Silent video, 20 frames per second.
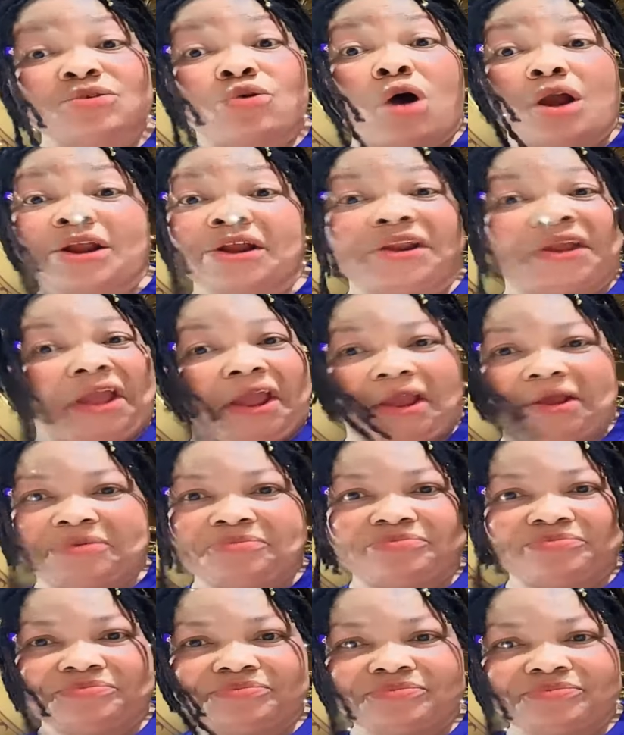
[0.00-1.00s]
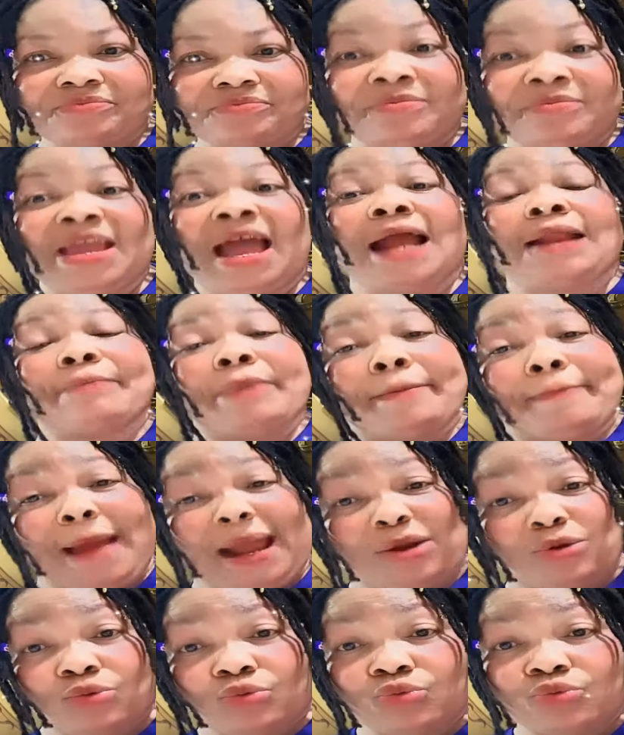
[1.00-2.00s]
it's one day, mi ana
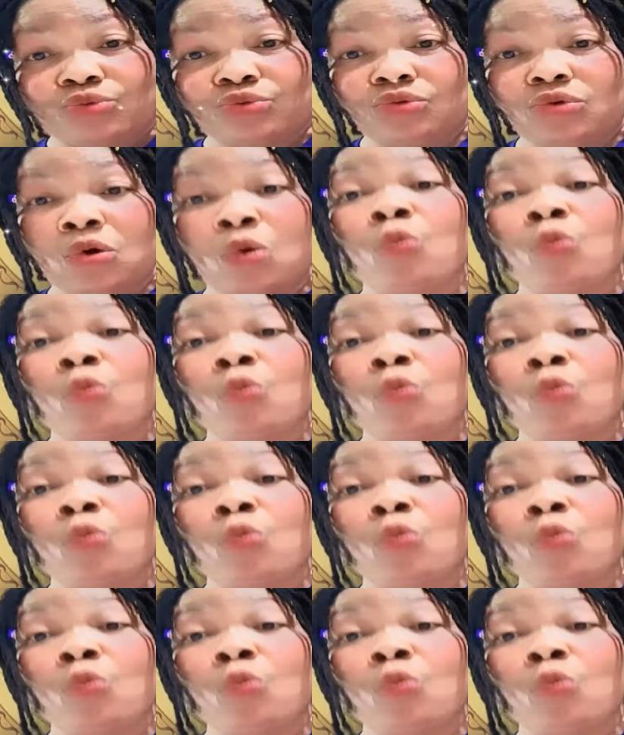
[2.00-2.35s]
me bano,